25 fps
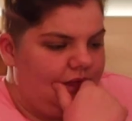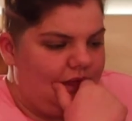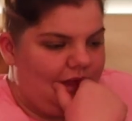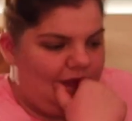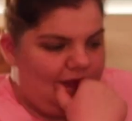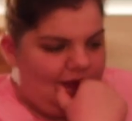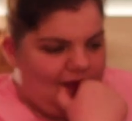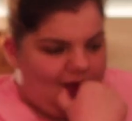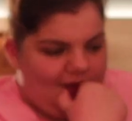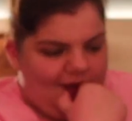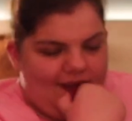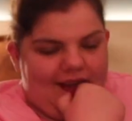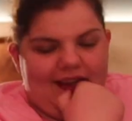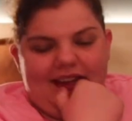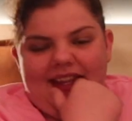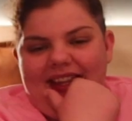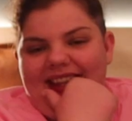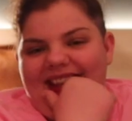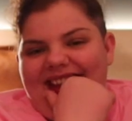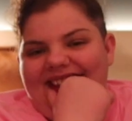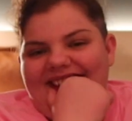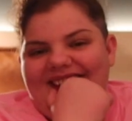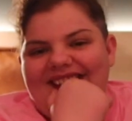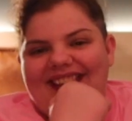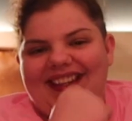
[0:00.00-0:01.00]

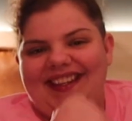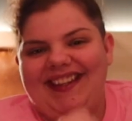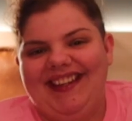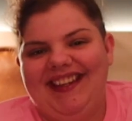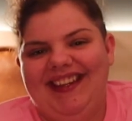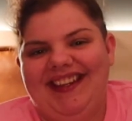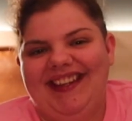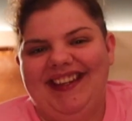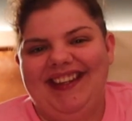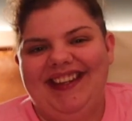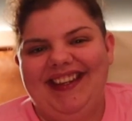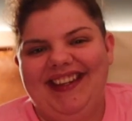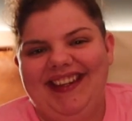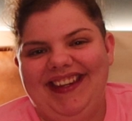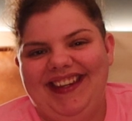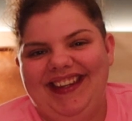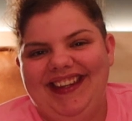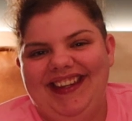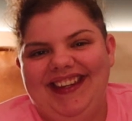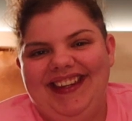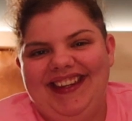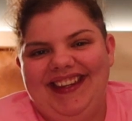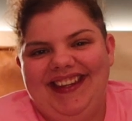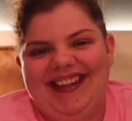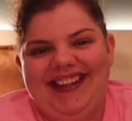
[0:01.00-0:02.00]

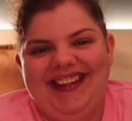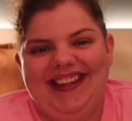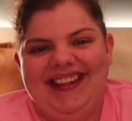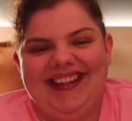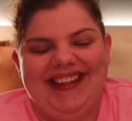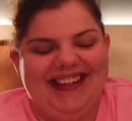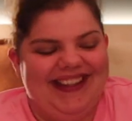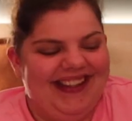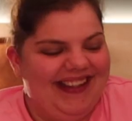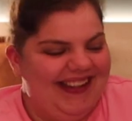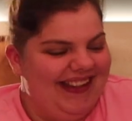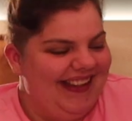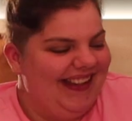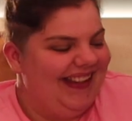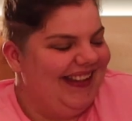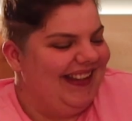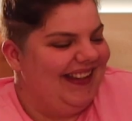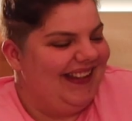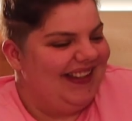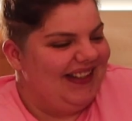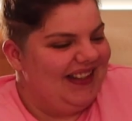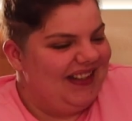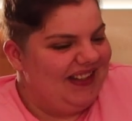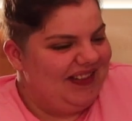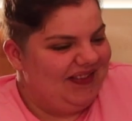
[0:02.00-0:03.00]

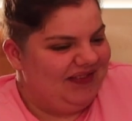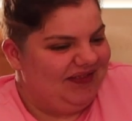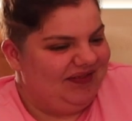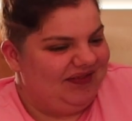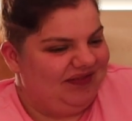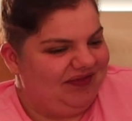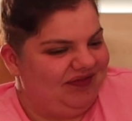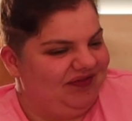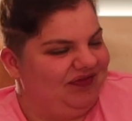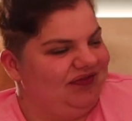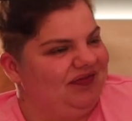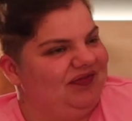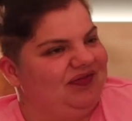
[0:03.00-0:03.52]
No words are spoken by the person on screen.